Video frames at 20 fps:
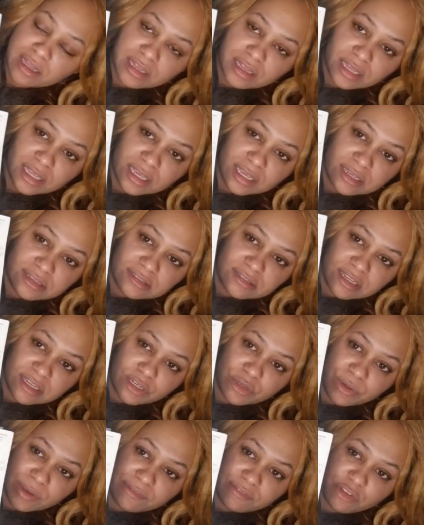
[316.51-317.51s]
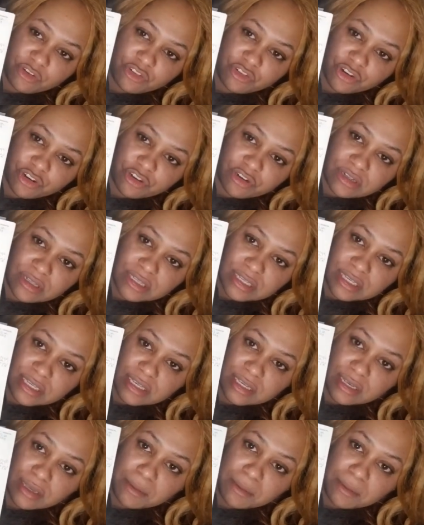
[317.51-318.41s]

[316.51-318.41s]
Like I said, you have the journaling